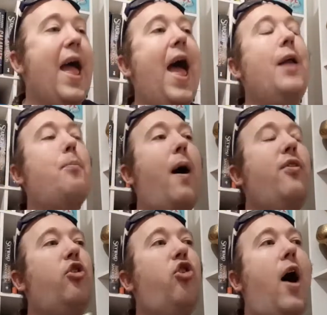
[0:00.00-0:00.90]
And by
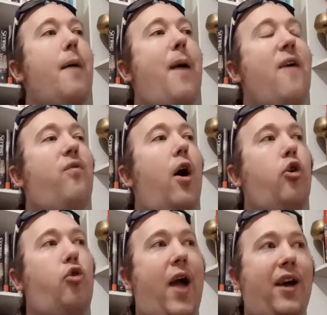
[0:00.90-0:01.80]
the time I
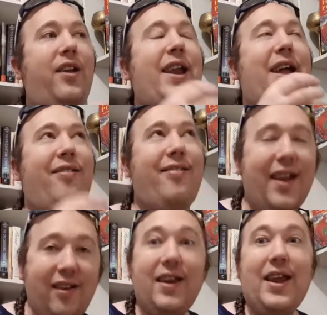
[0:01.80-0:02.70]
felt grounded and
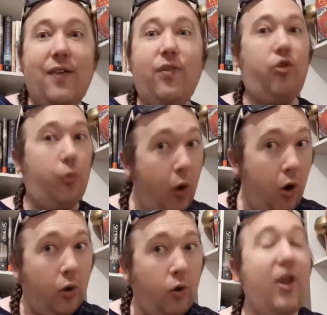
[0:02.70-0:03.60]
centered in this
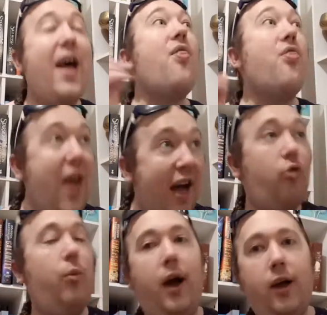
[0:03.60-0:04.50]
world,
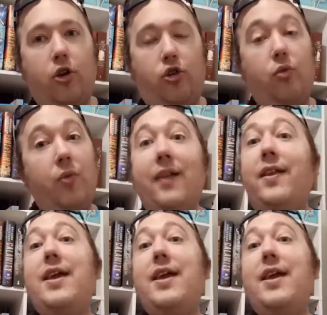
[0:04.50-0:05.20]
that's when I got to really